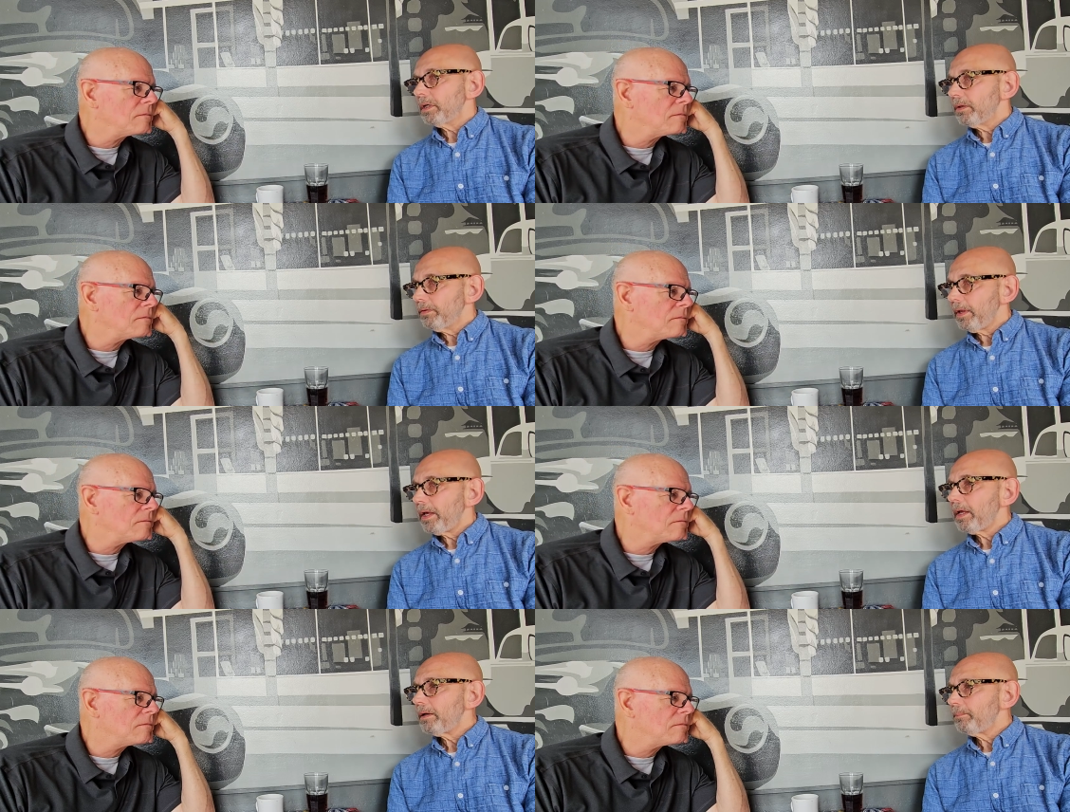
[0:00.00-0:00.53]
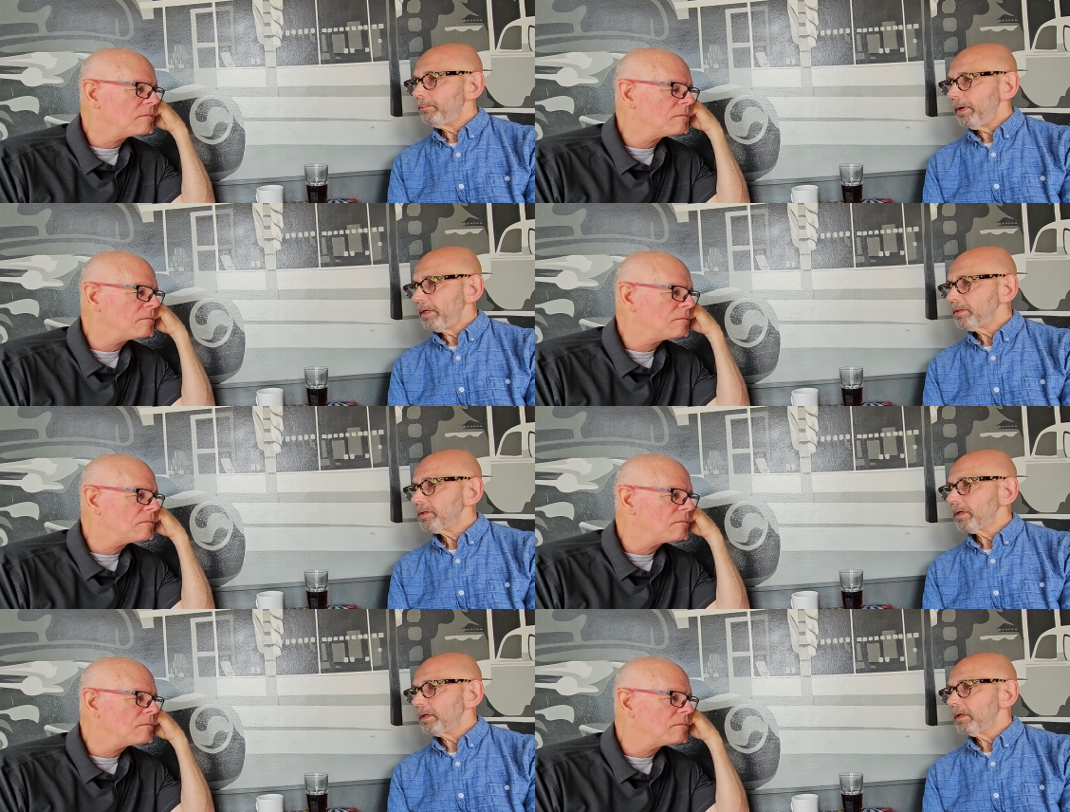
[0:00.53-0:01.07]
Speaker 1: And that
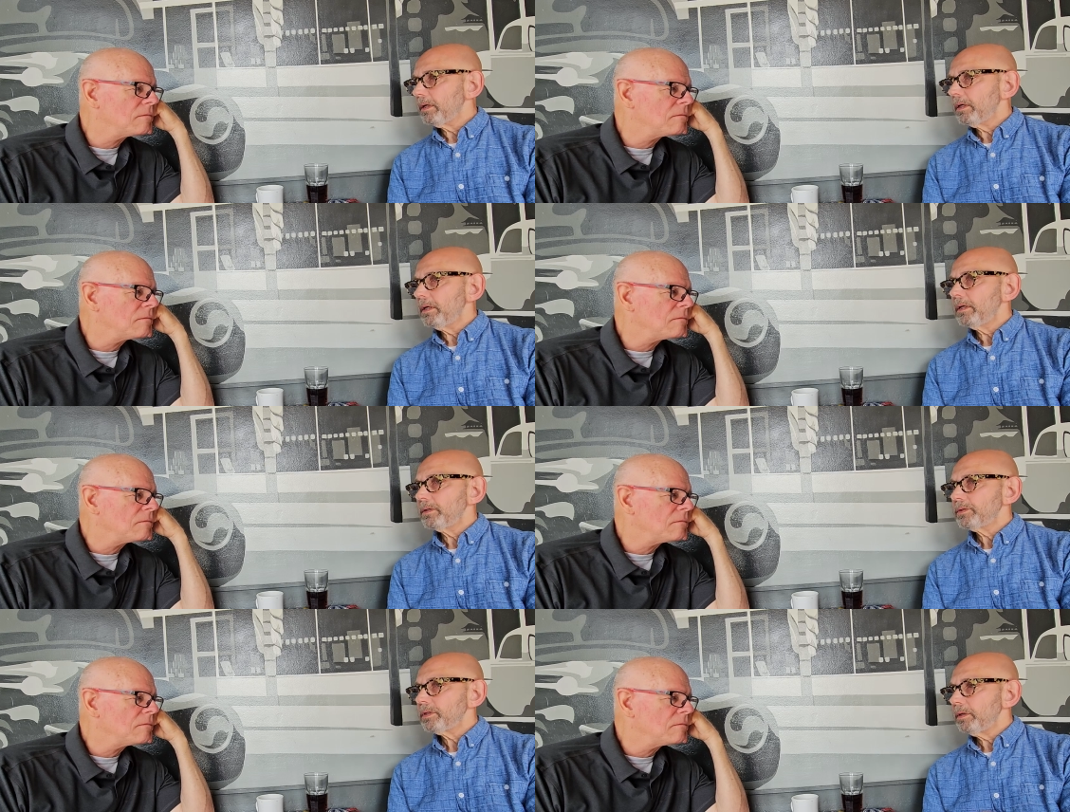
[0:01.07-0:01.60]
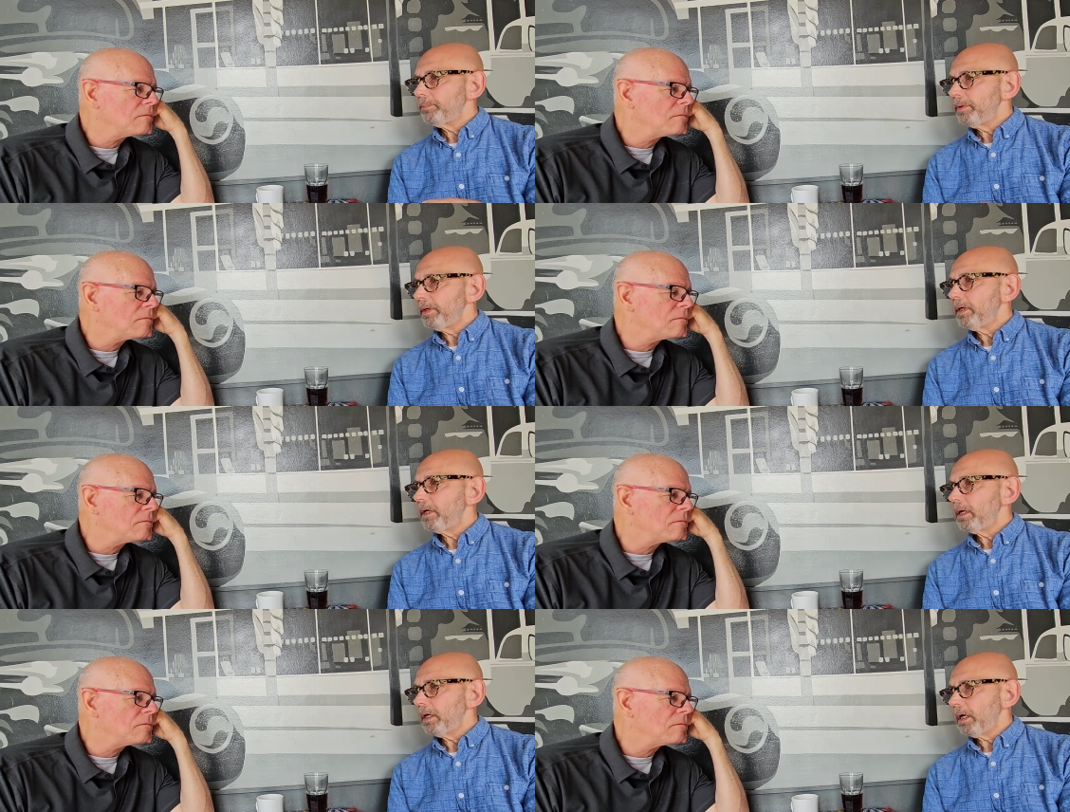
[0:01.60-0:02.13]
basically is the
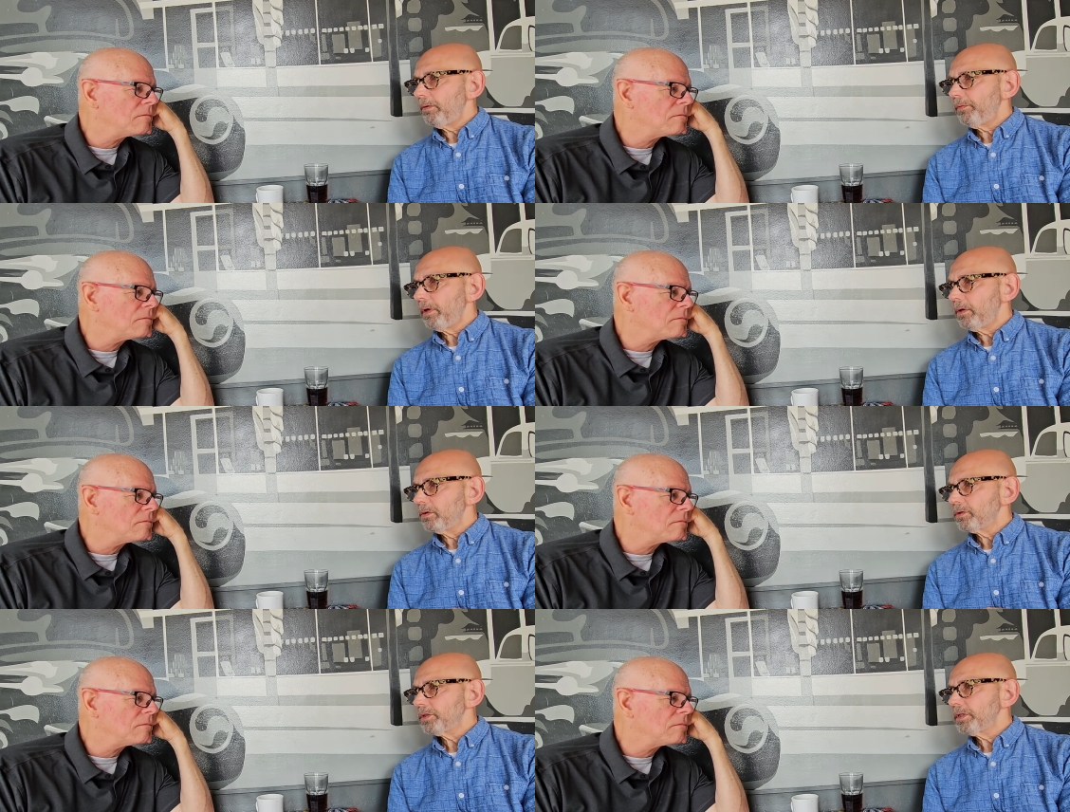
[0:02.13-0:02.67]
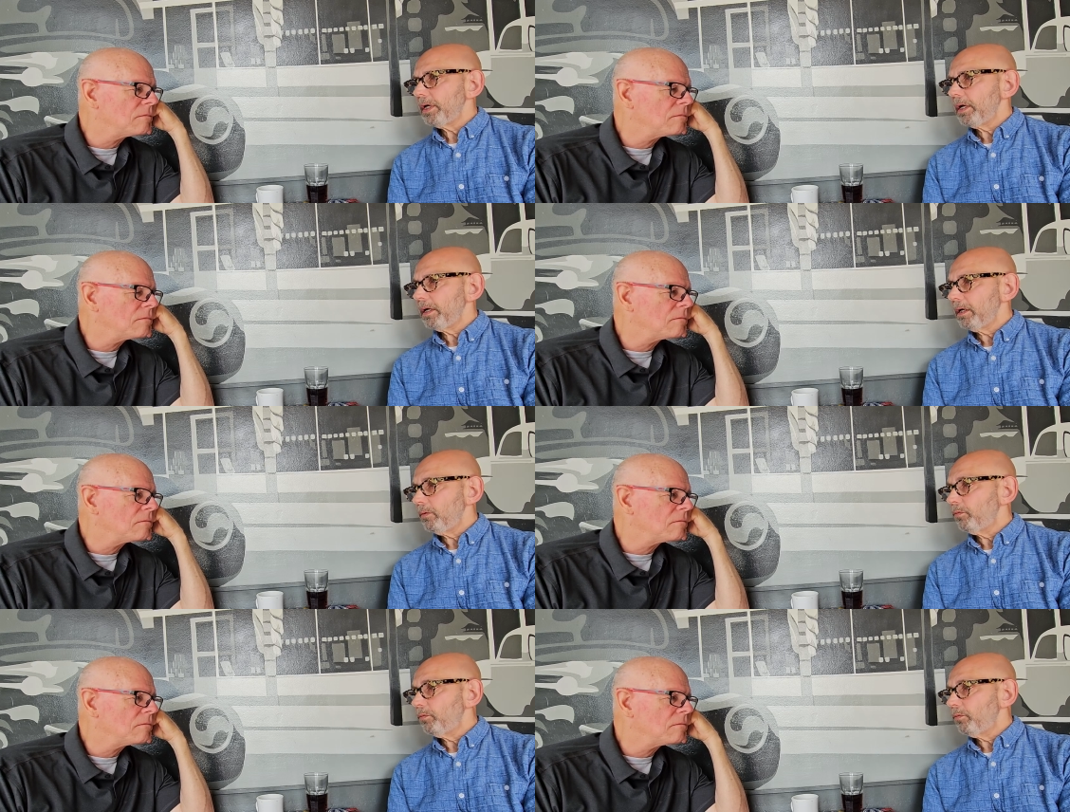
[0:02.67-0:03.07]
beginning of understanding